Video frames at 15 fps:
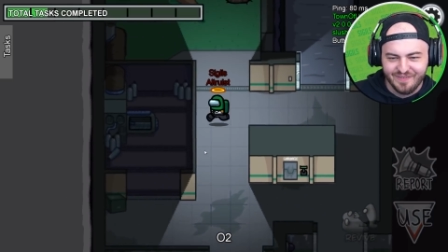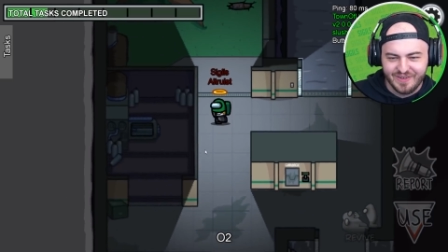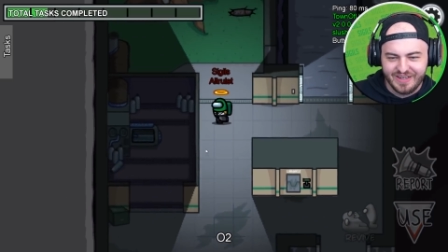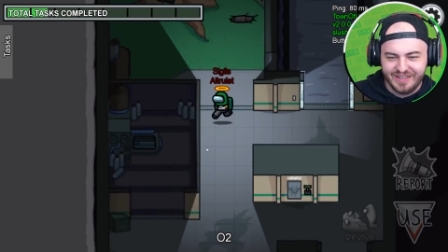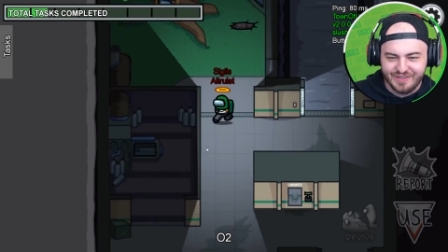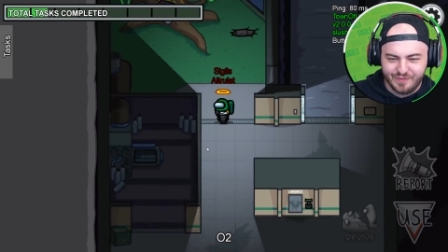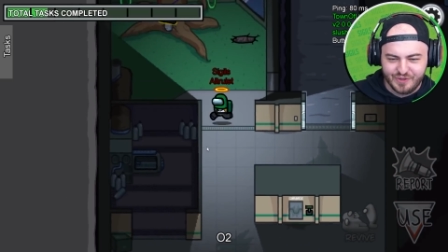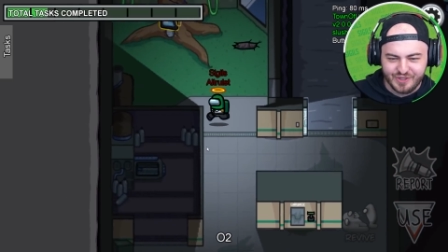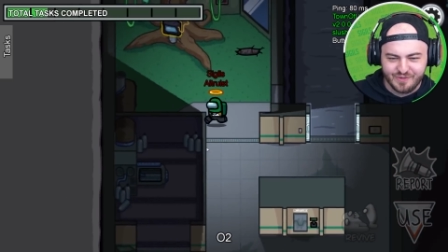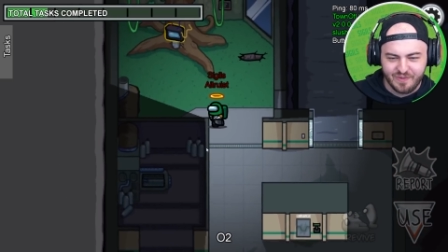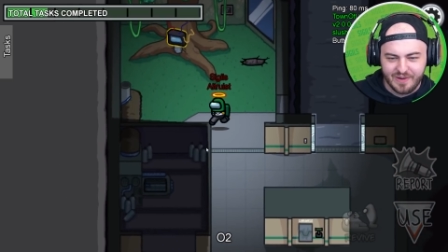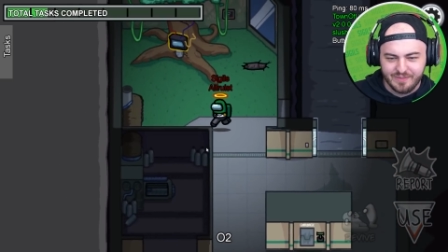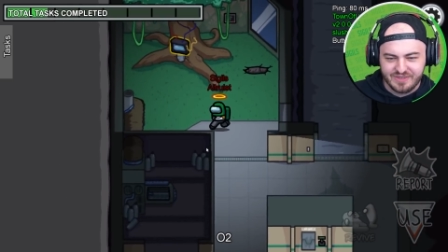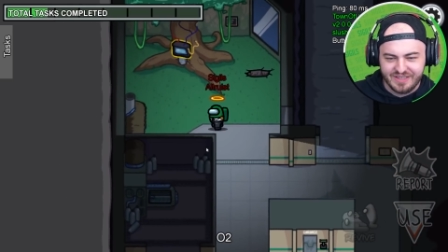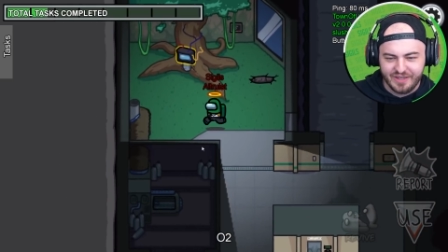I love when Ian just
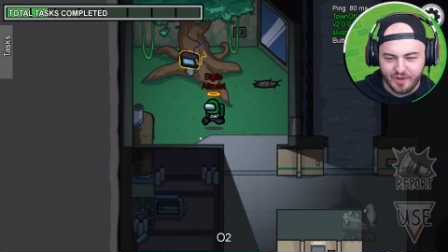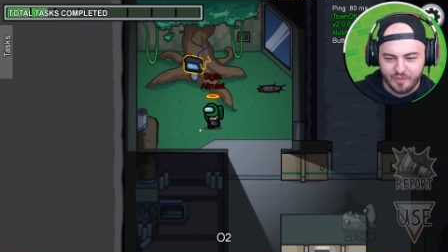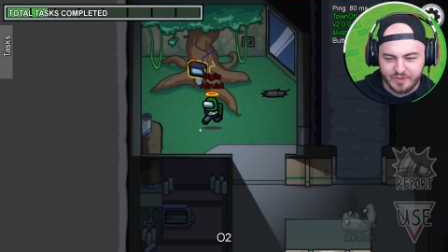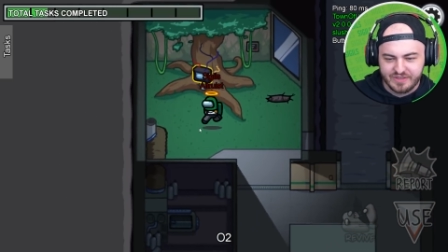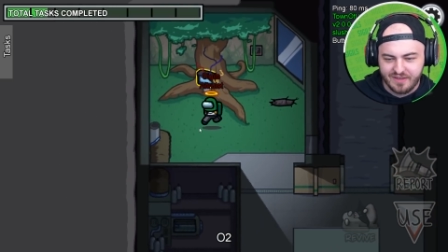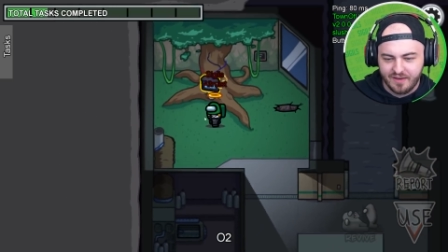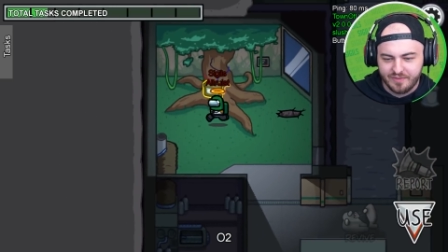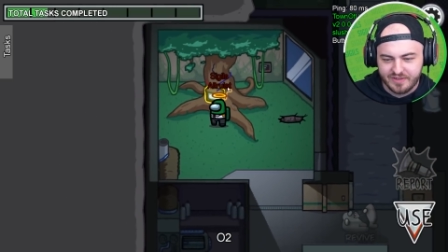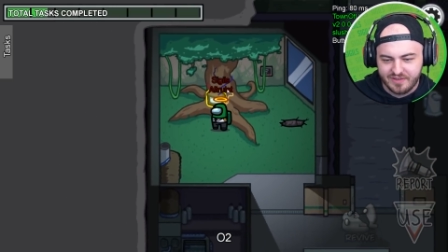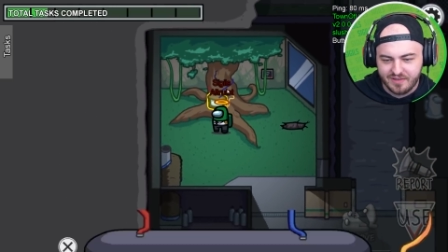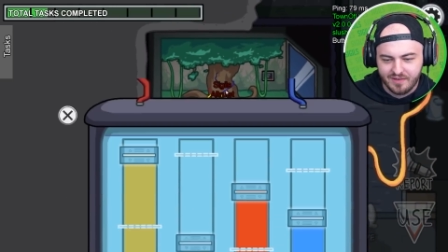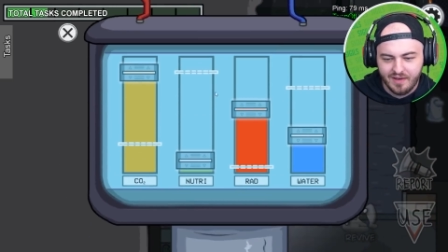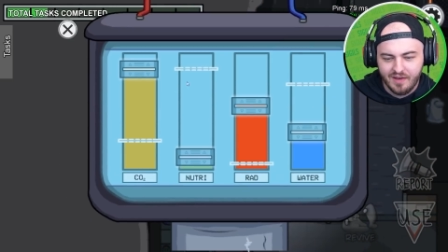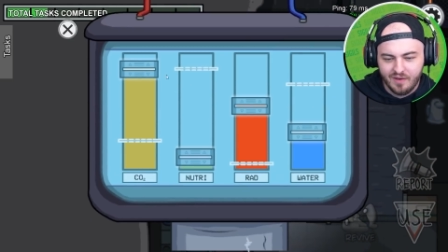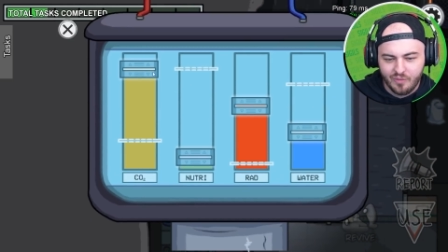frames Nico for stuff. It's
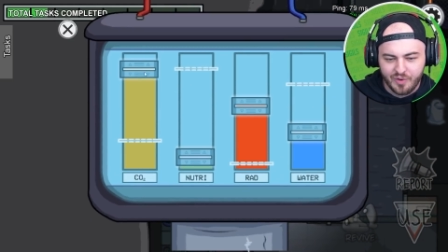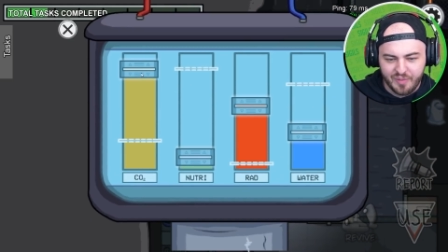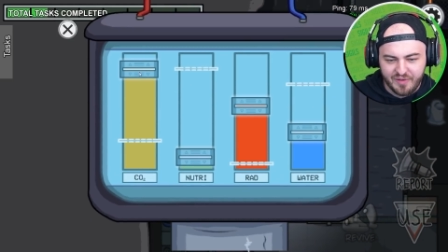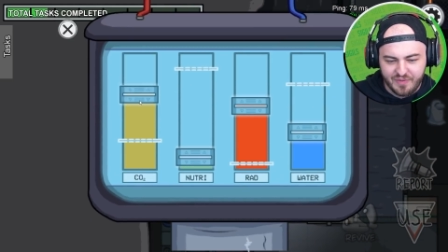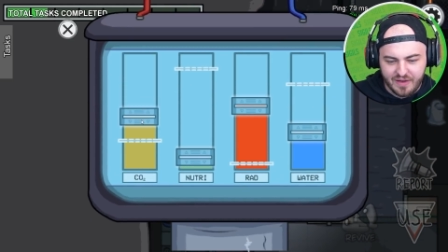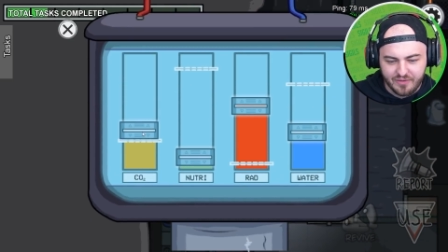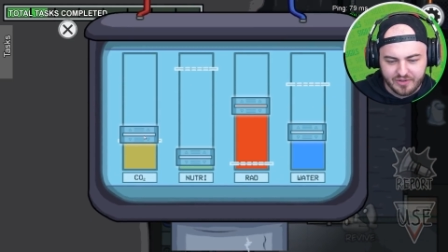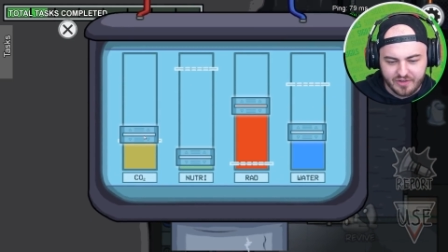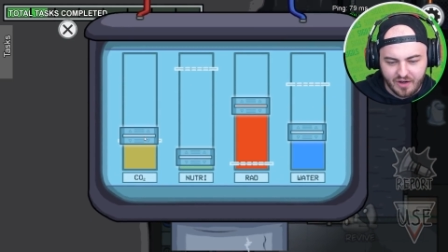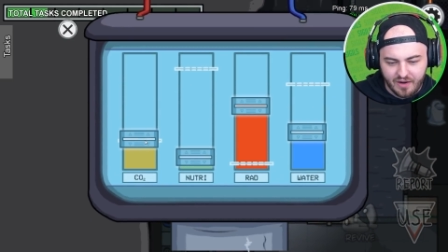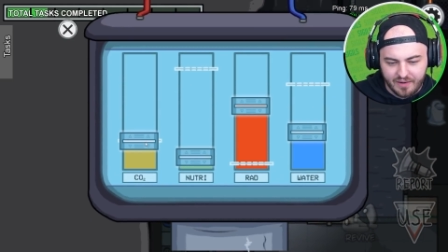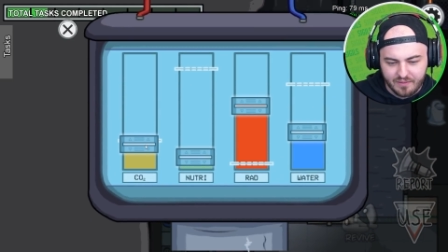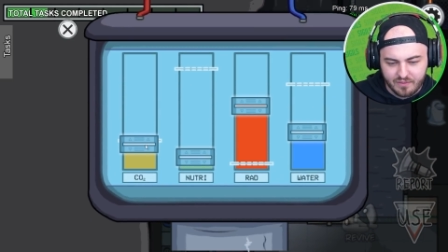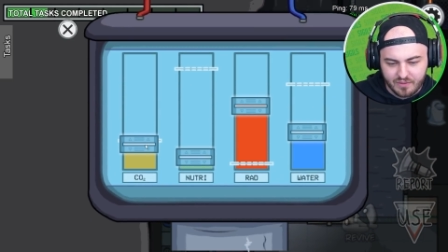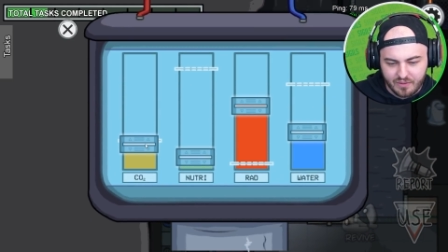one of my favorites.
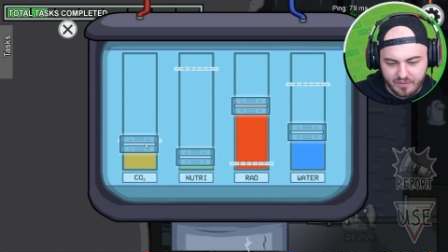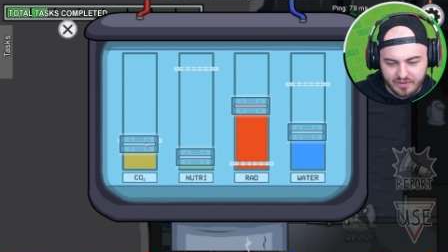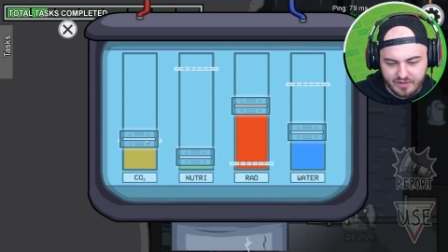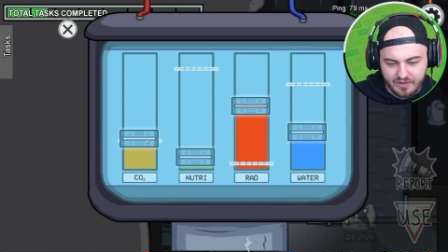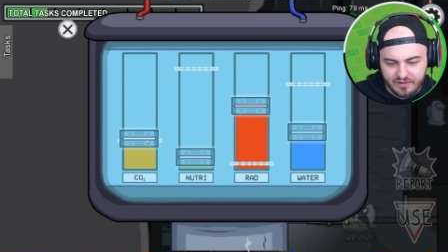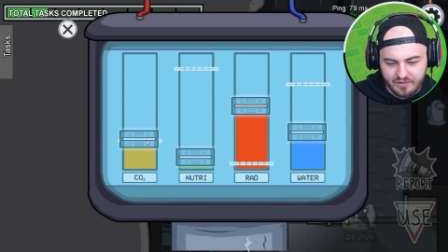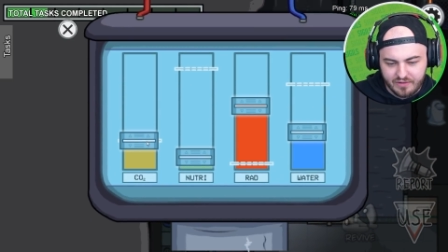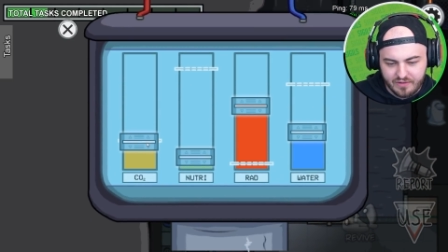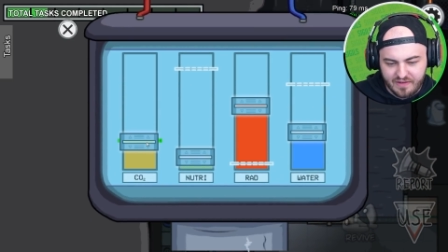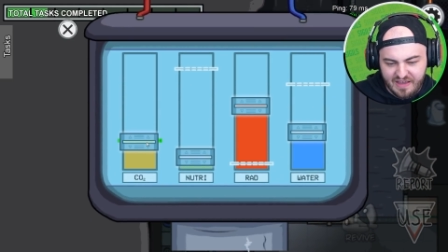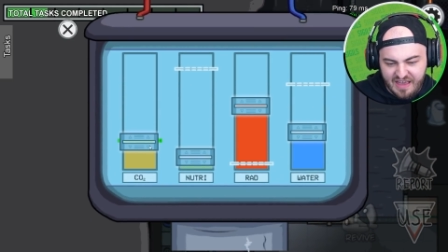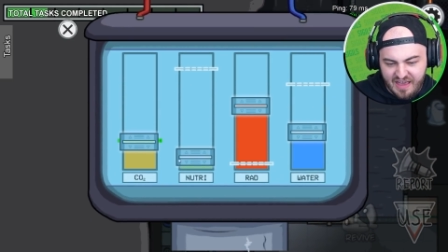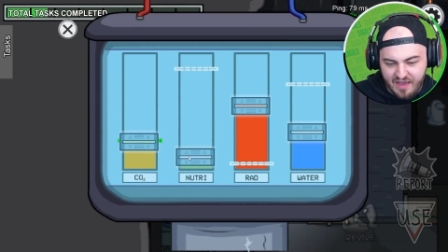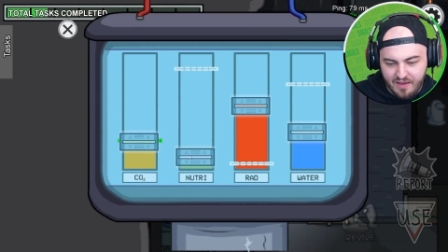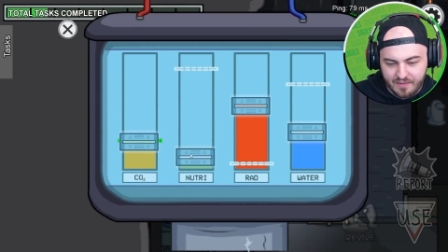Alright, I'm going this.
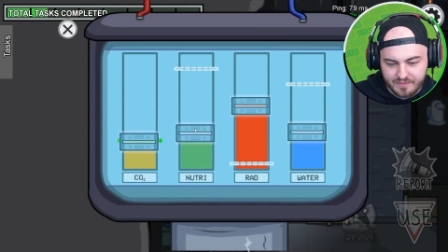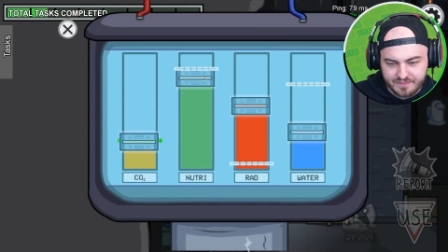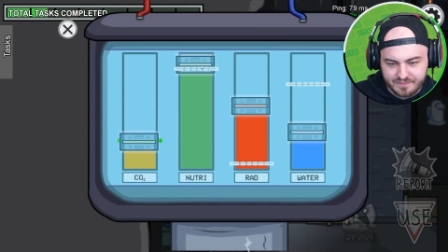Eh.